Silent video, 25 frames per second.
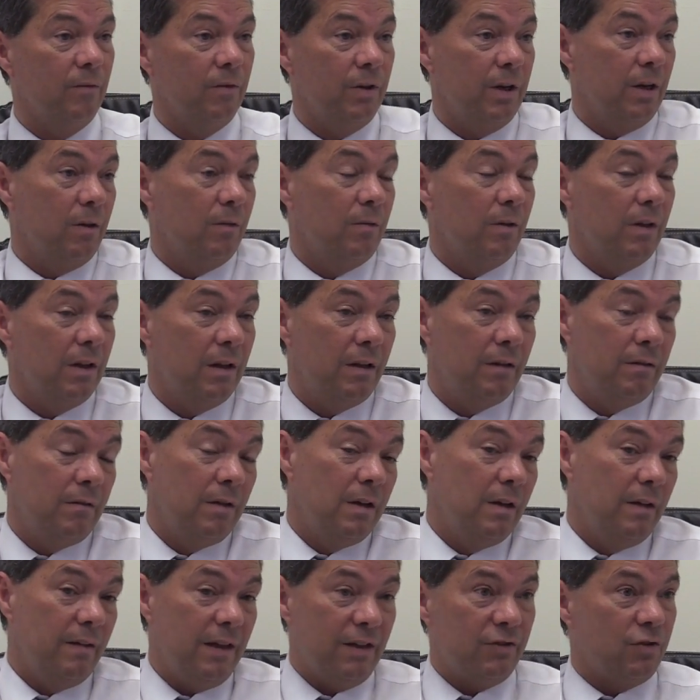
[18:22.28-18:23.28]
You know, and
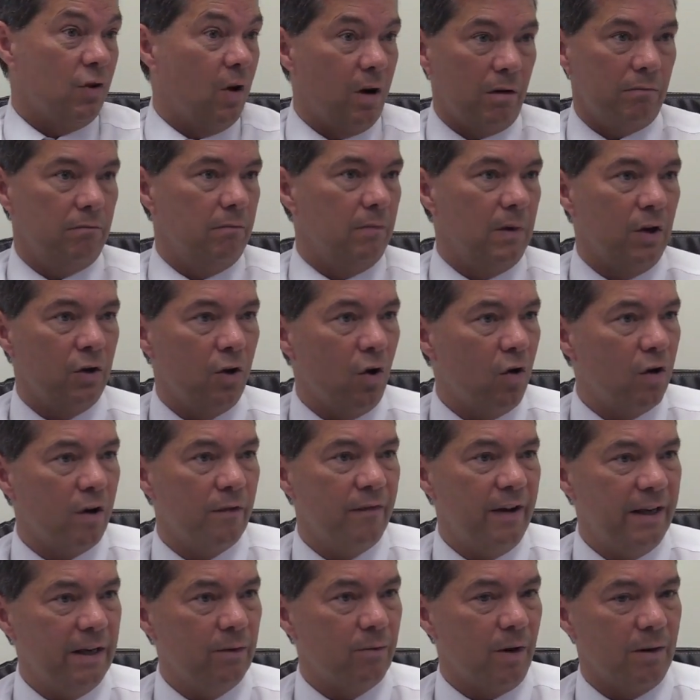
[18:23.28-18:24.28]
that's not a knock
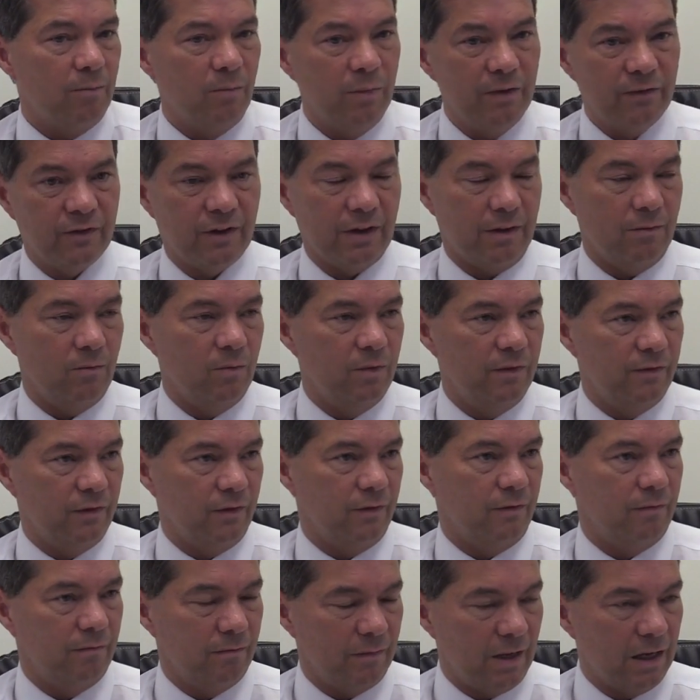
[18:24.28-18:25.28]
of anyone. We've
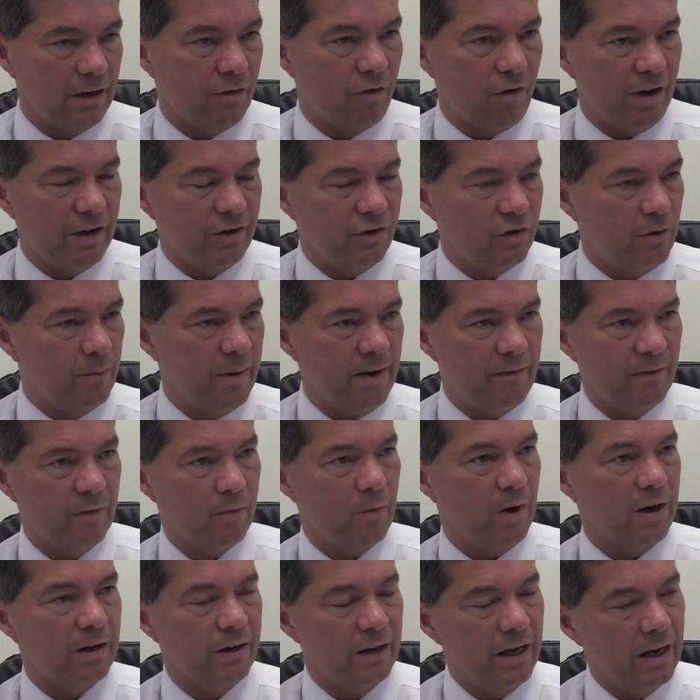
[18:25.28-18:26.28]
done a great job,
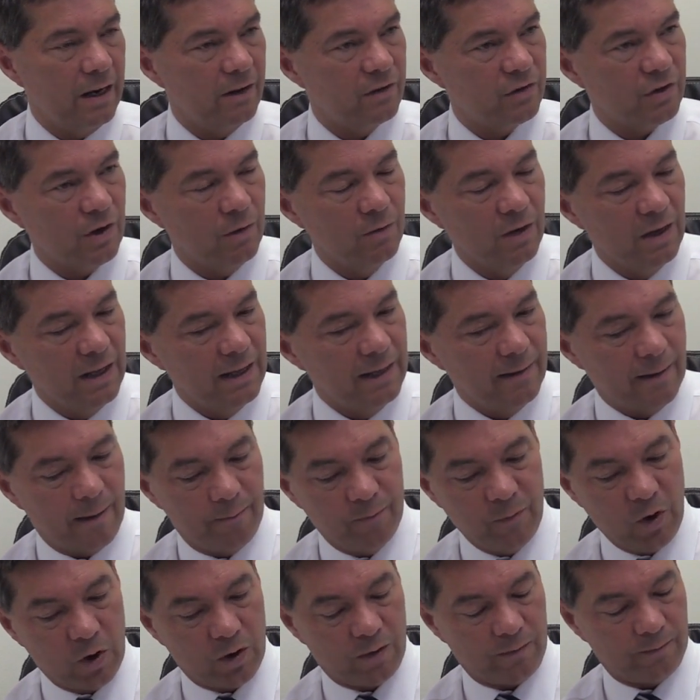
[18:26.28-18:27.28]
everyone, yeah? So
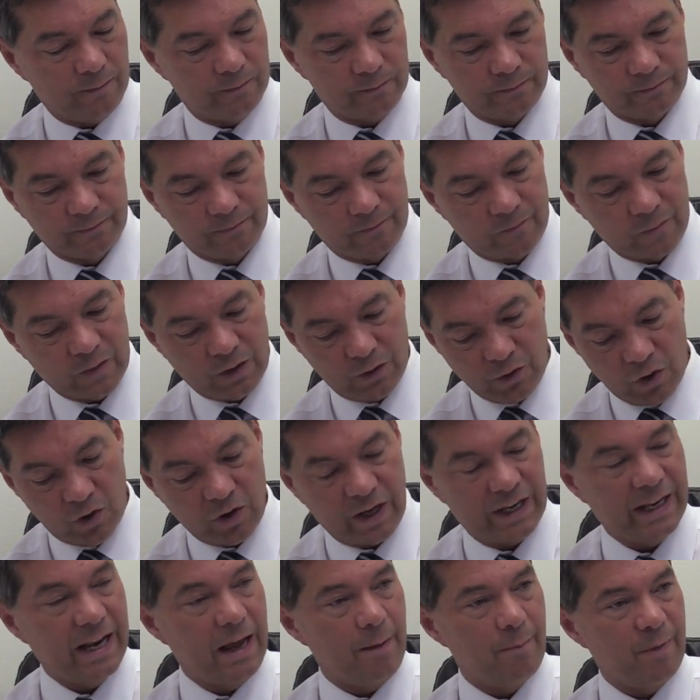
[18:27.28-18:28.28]
I'm not
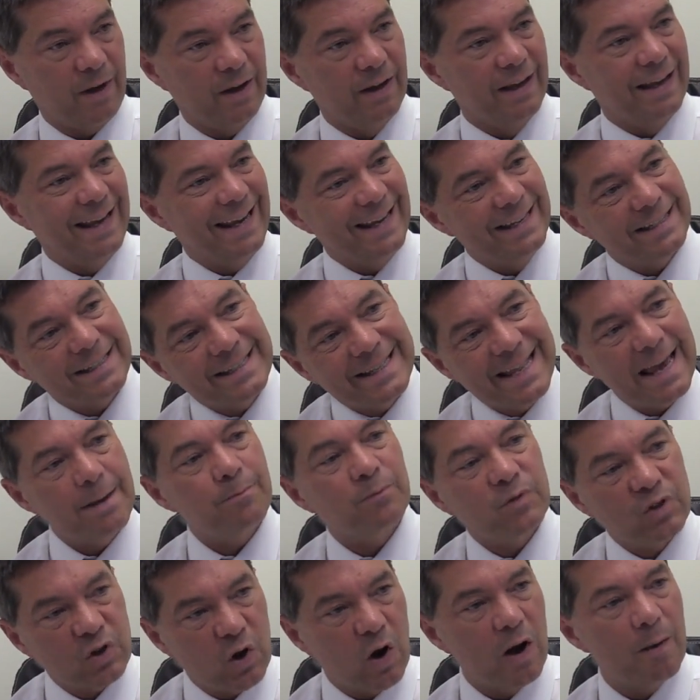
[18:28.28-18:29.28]
knocking that, but it's
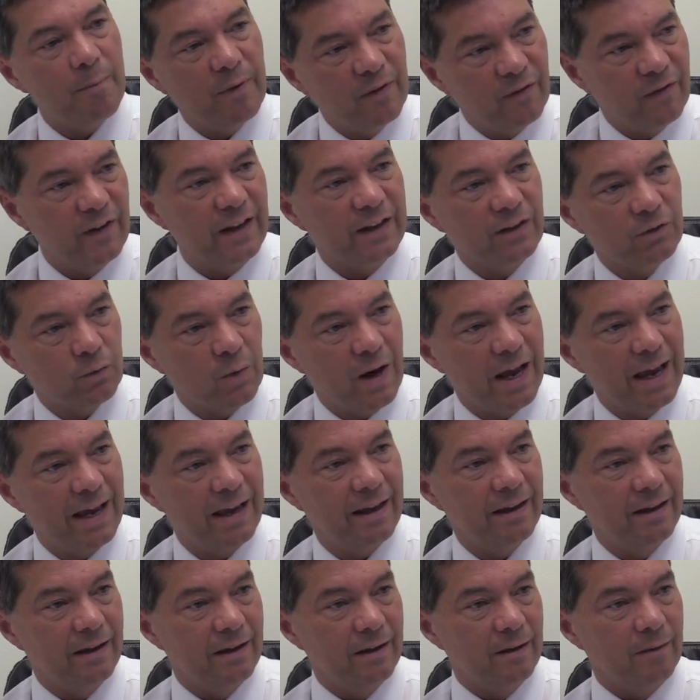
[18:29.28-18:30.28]
them type of things where...
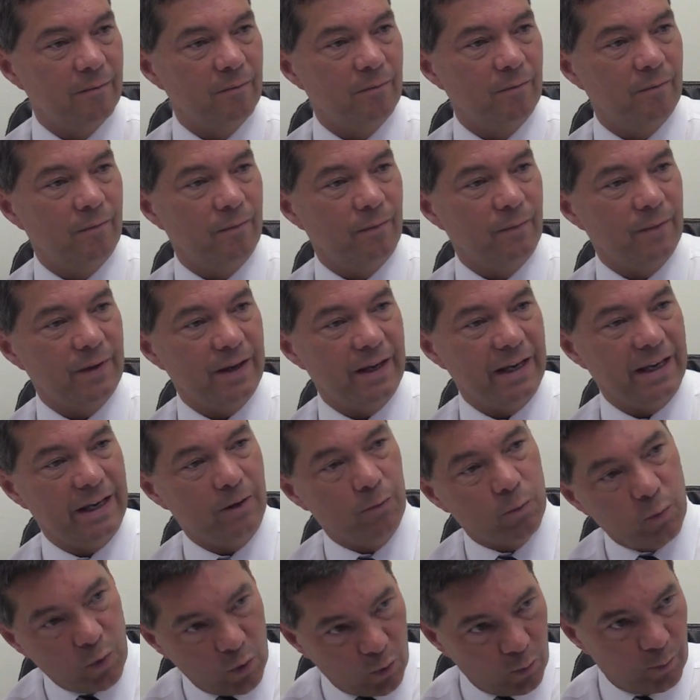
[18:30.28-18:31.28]
he
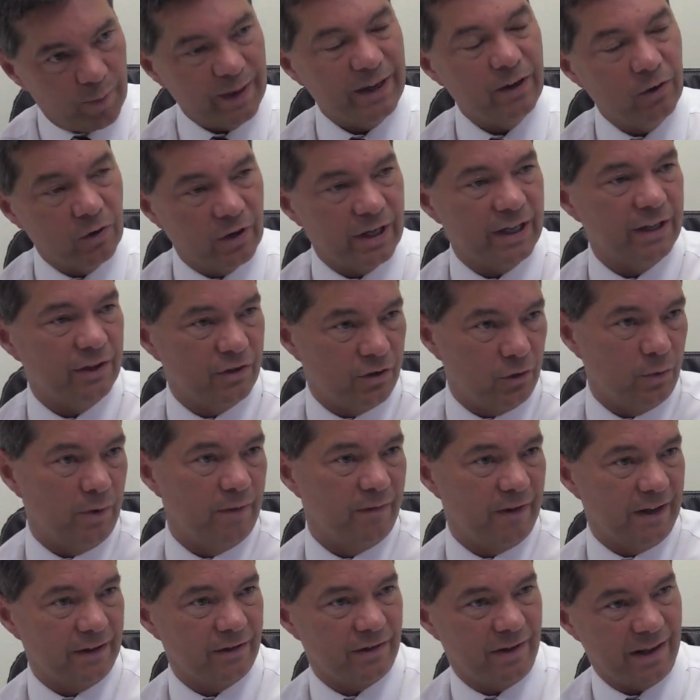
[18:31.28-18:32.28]
will be looking to
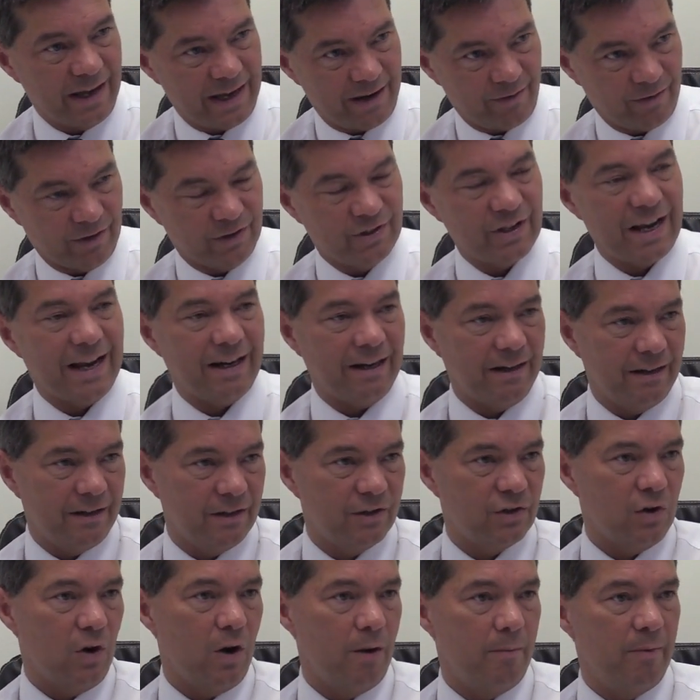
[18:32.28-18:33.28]
invest. They're exactly
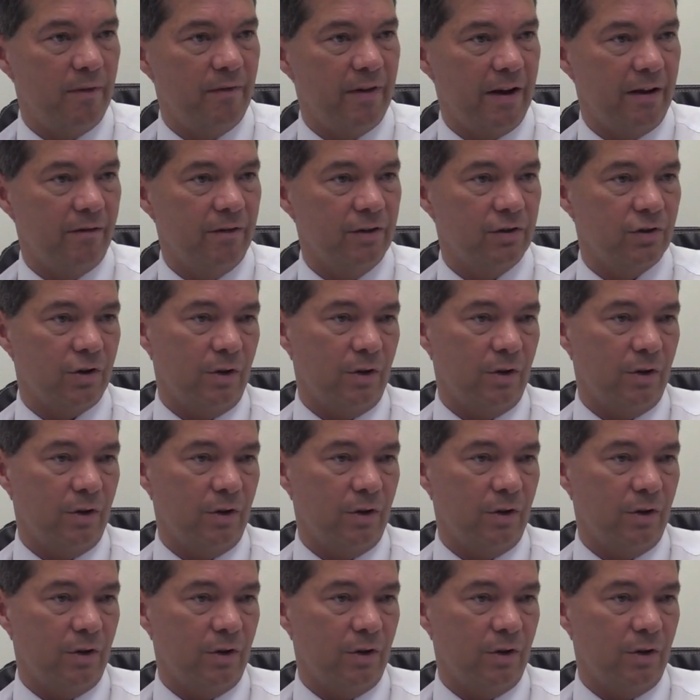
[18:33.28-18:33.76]
the type of area.